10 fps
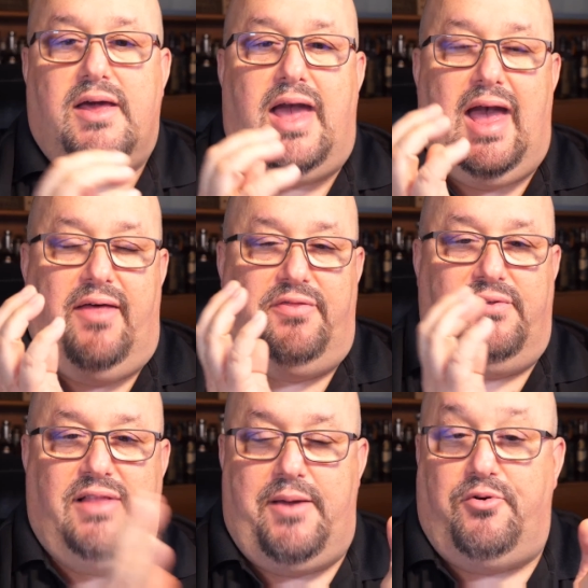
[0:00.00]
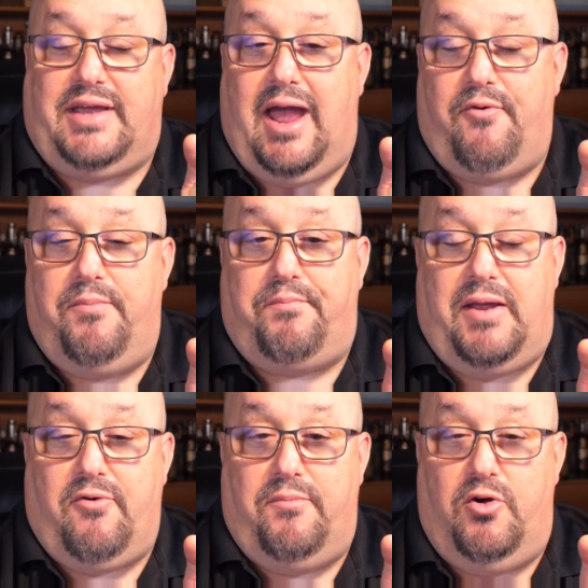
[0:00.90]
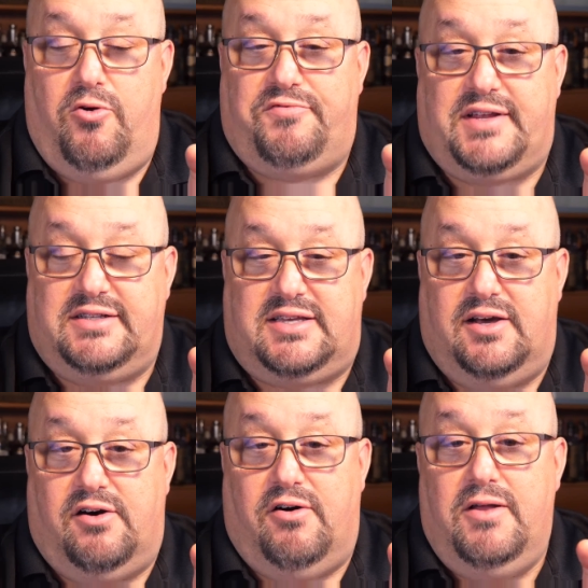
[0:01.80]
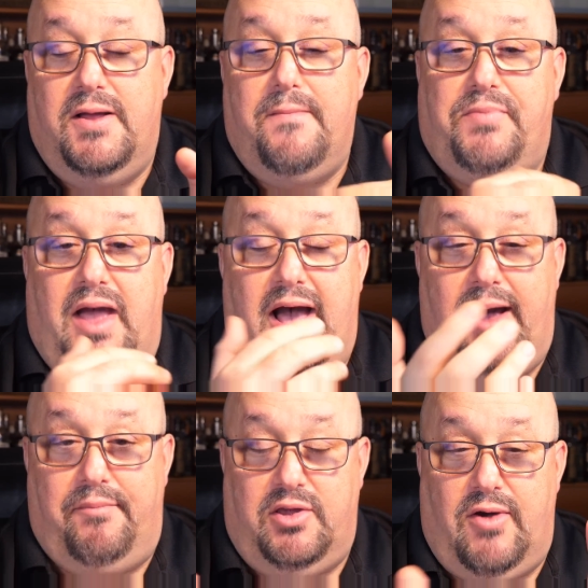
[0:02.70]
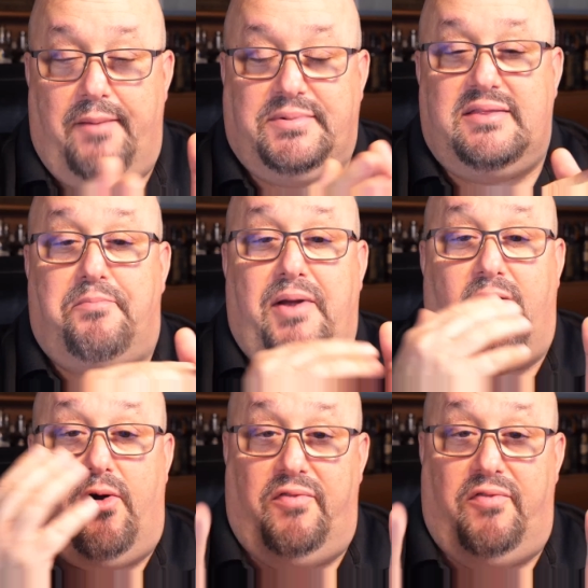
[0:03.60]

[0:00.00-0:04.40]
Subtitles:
and the label can't be removed until you empty the barrel.